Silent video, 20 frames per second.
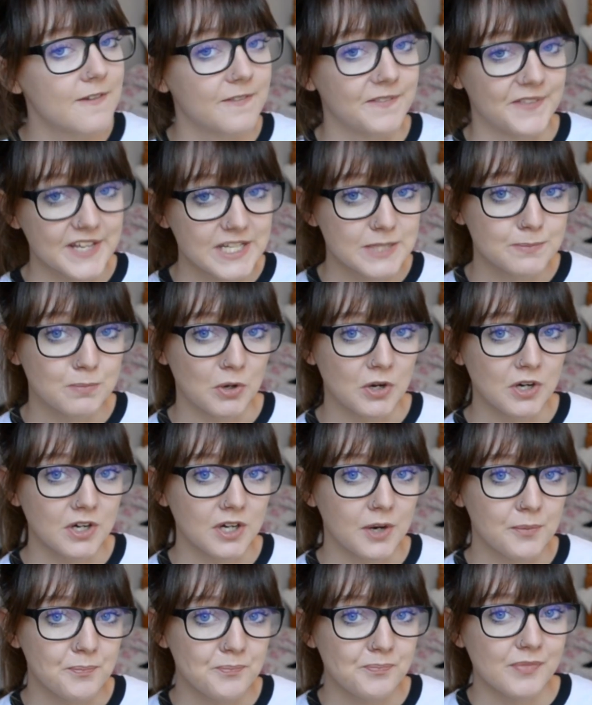This
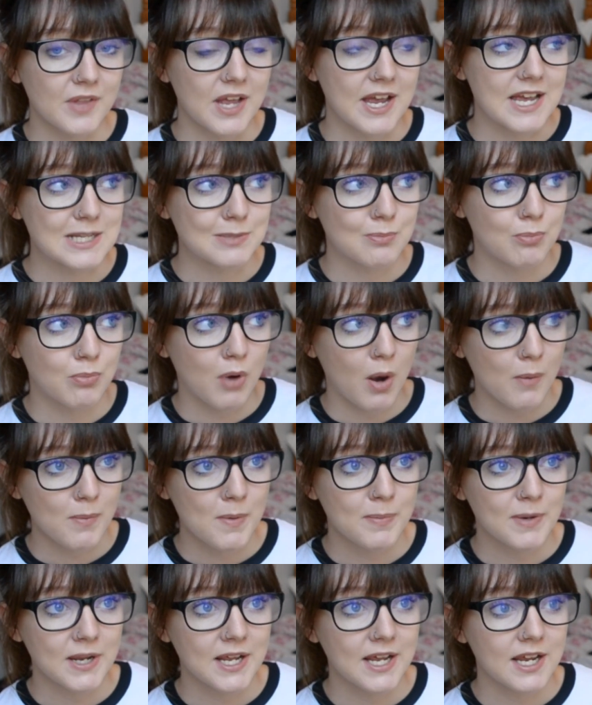book is
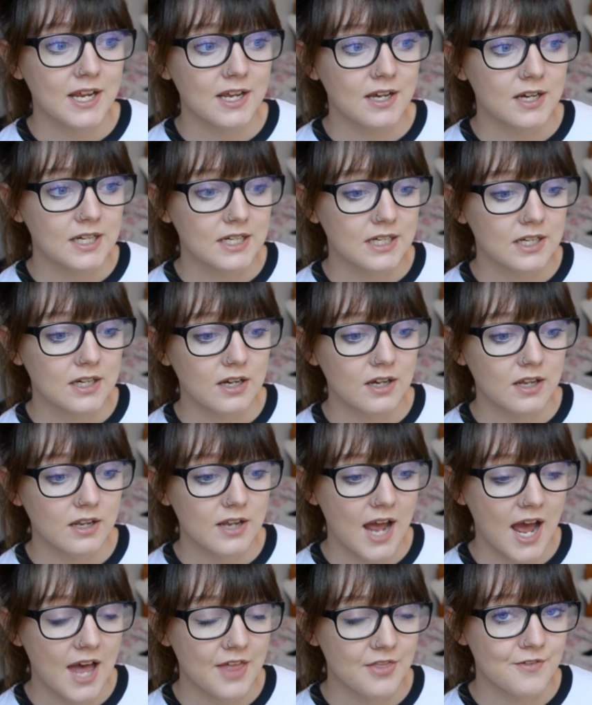probably
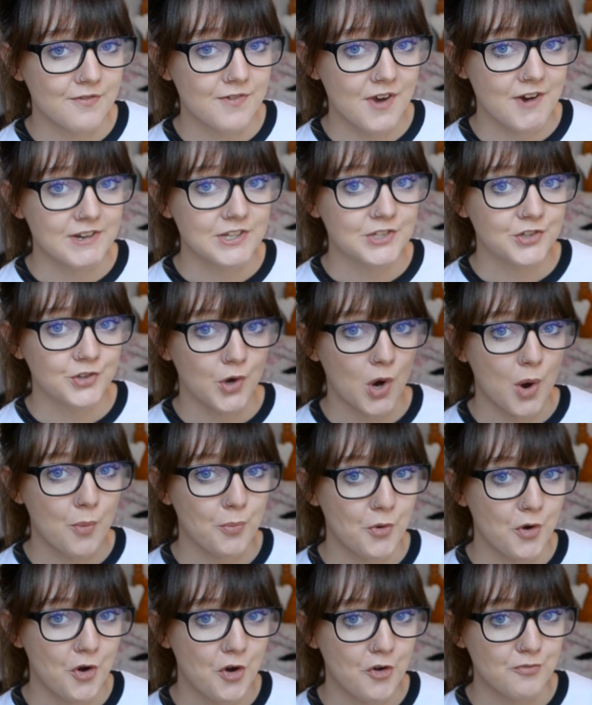at the very top
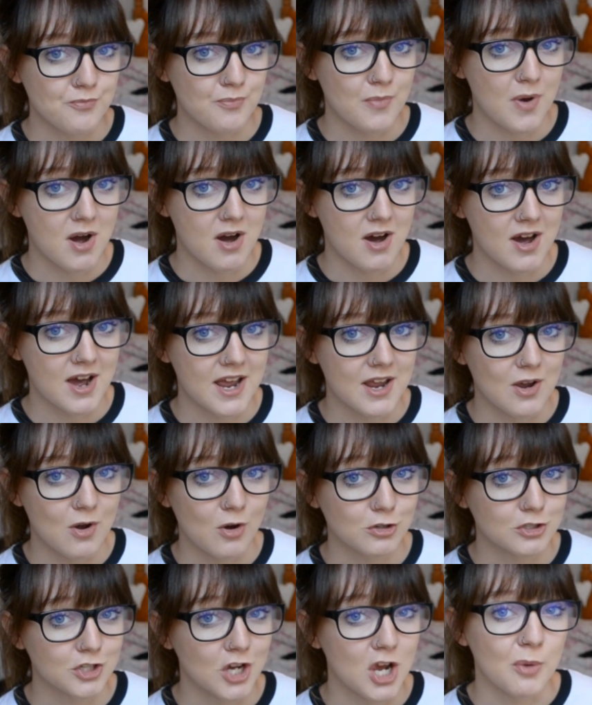of my
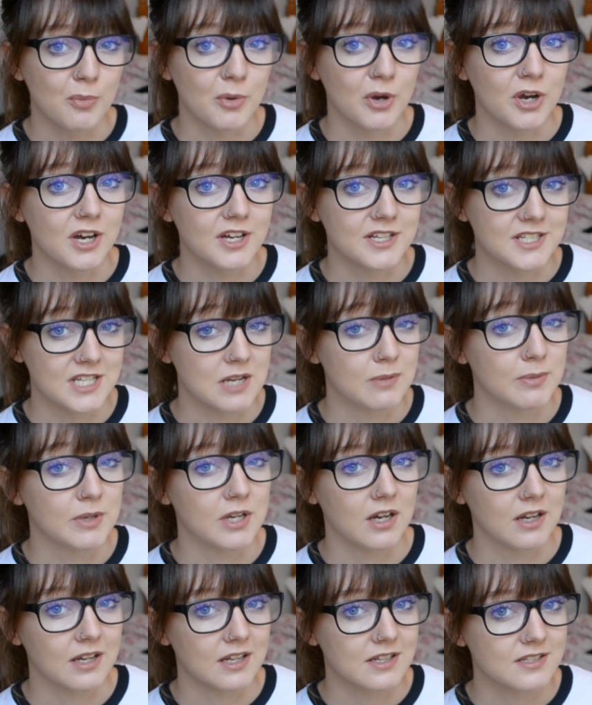October
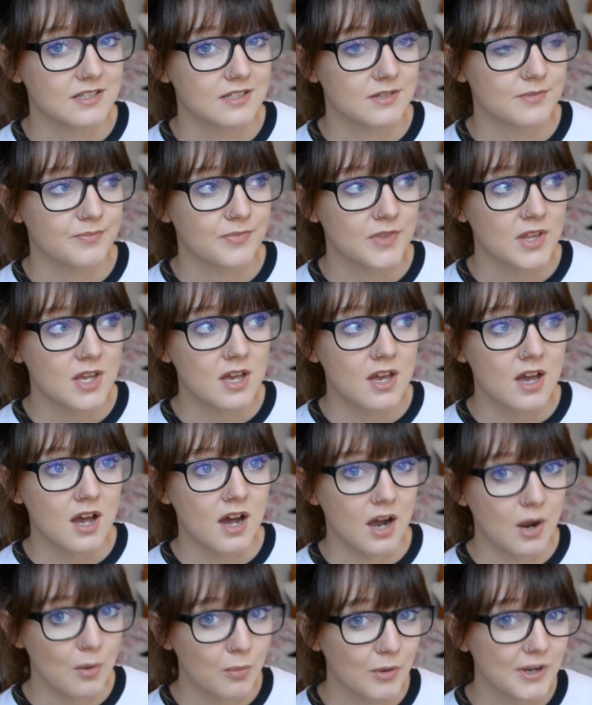TBR list.
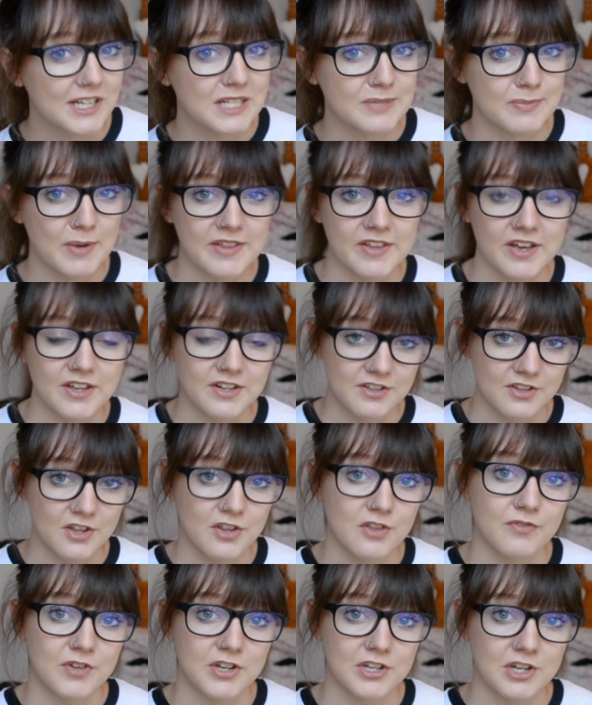I will explain that in
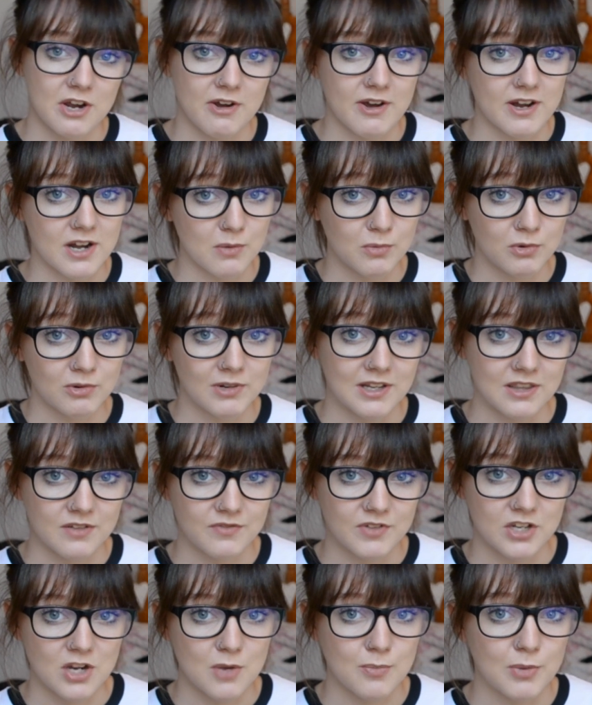another video, and I will link the
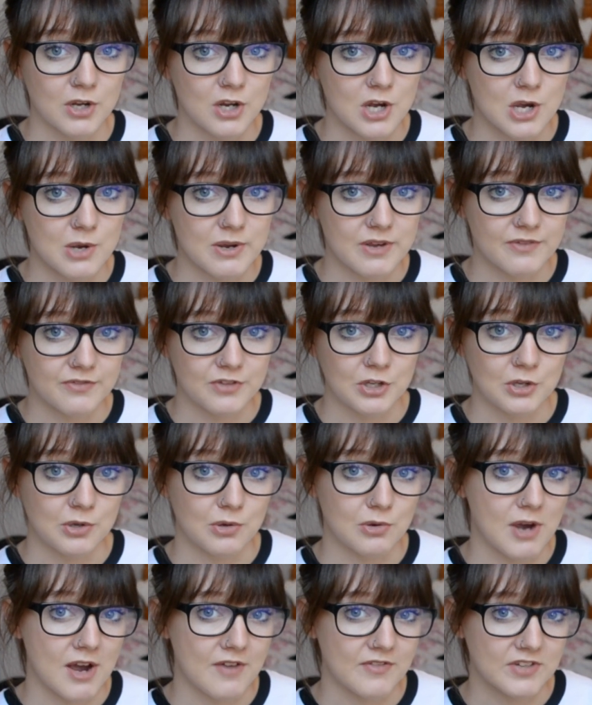video below if
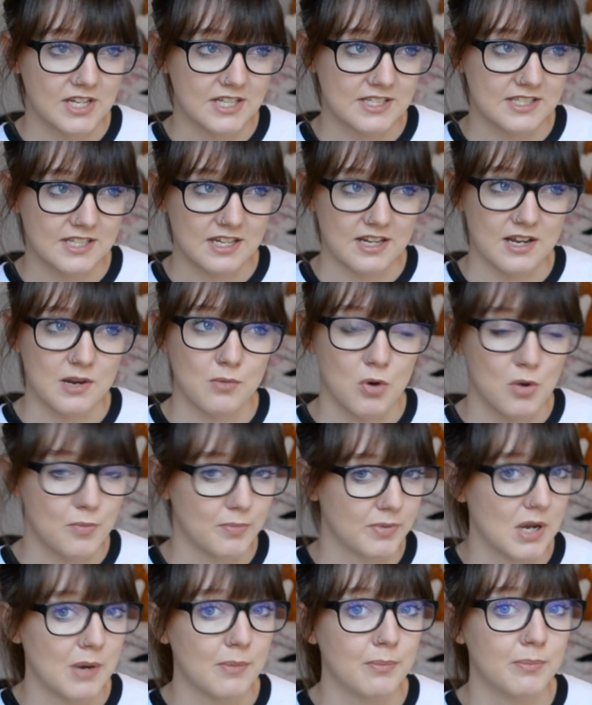you haven't yet seen it. It won't
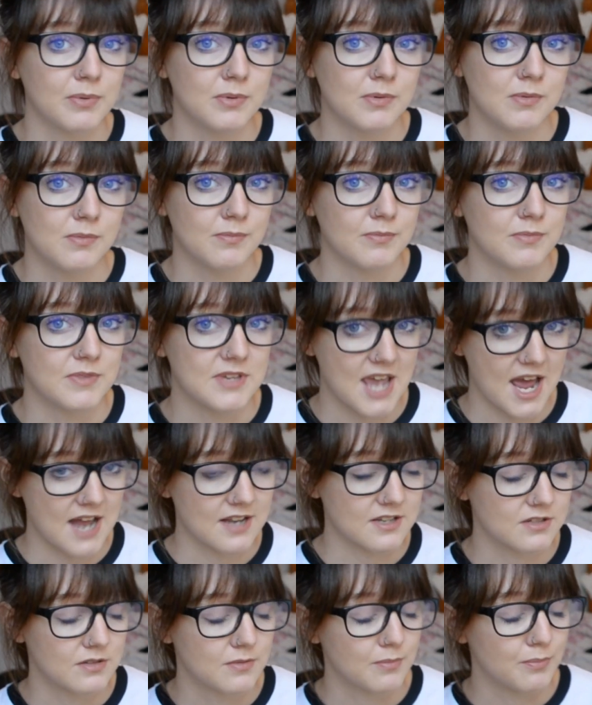be up
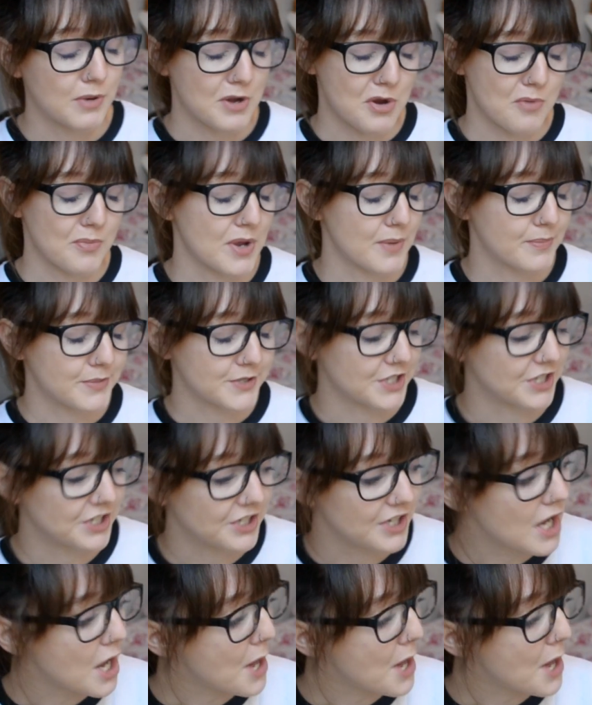yet, but it'll be up soon.